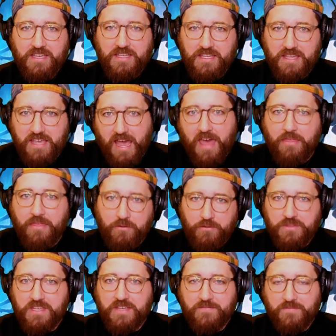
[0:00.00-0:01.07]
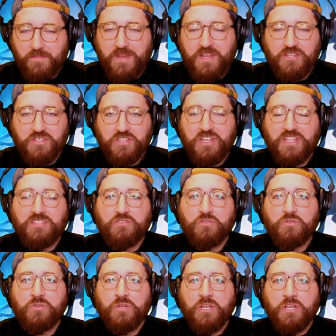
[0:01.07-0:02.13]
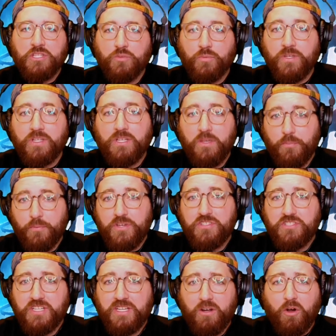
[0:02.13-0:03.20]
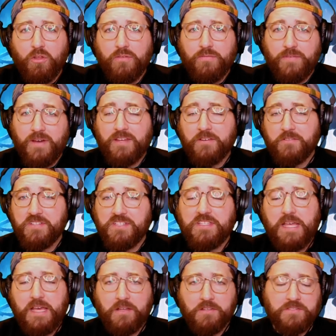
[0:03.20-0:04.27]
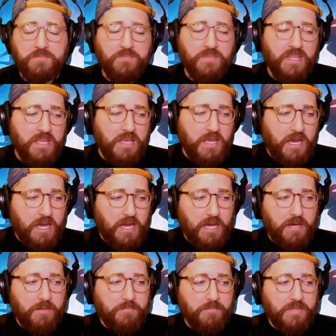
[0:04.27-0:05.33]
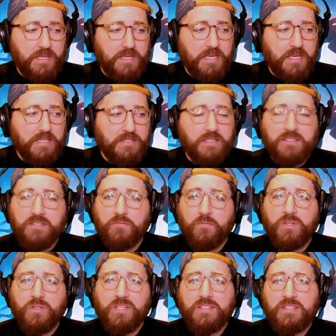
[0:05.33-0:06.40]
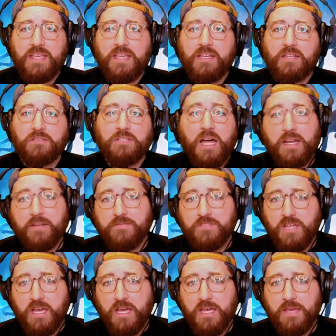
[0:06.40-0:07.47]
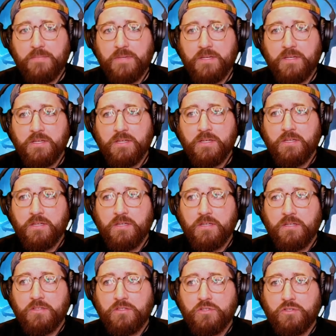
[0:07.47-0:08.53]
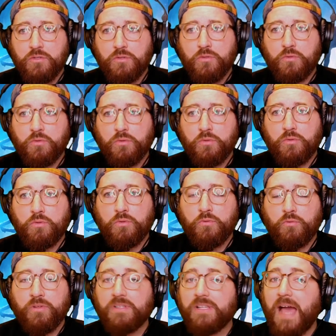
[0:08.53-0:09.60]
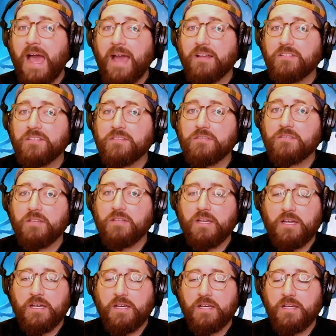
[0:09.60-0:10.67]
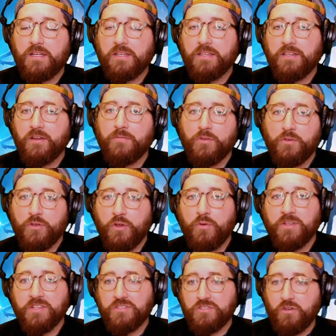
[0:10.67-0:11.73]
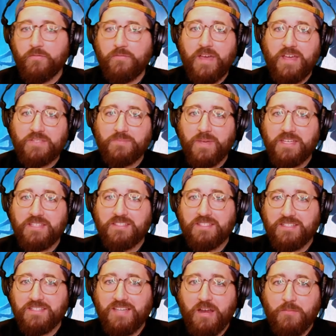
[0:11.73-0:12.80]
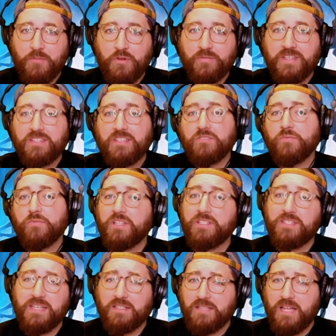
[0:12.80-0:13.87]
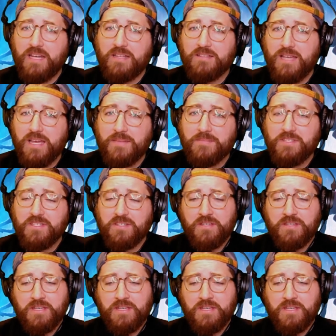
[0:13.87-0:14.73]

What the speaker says: gather the information and to really appreciate all the finer details. It doesn't really take a lot of time to relax. If you're going so fast paced the entire movie, it doesn't really take a lot of time to